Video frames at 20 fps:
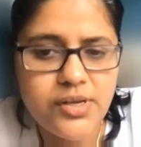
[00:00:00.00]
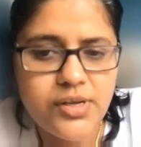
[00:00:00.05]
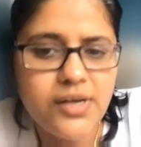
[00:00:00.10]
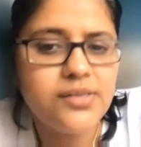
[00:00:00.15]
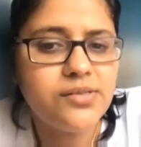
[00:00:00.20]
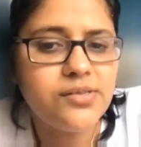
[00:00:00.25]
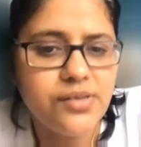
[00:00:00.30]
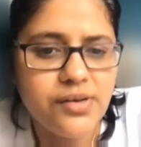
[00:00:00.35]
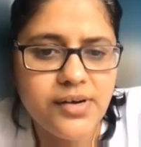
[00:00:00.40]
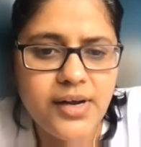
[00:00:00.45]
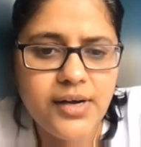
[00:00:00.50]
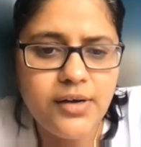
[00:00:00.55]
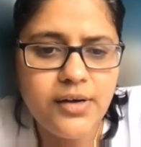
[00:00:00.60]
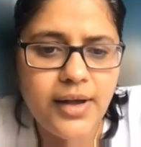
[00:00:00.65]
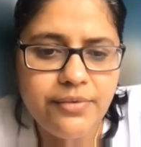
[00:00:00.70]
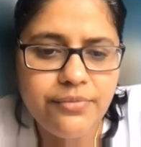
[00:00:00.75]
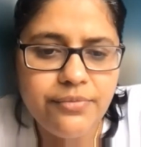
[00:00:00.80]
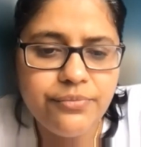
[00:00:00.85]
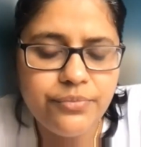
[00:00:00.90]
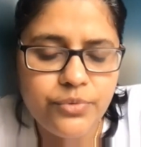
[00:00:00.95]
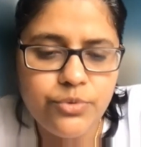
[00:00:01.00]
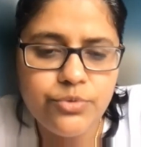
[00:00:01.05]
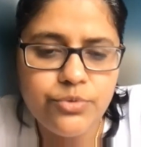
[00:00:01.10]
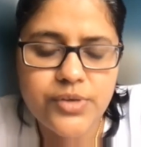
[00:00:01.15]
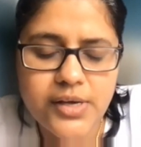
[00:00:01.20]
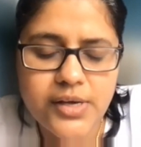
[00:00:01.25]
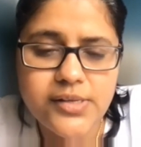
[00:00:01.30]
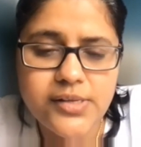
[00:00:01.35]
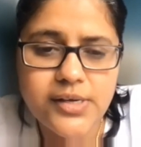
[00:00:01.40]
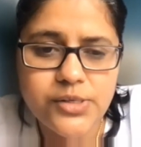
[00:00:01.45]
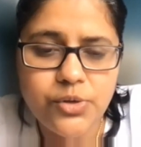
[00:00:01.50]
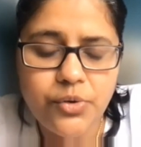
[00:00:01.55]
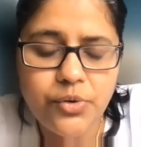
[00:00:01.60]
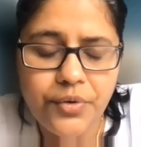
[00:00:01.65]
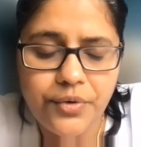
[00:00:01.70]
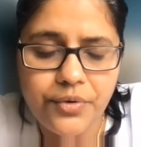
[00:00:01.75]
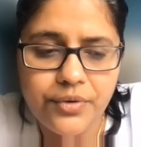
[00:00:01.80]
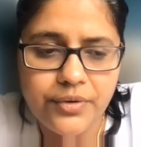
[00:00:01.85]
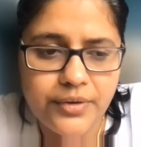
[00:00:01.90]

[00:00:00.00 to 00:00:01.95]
So it's a real life use case I saw.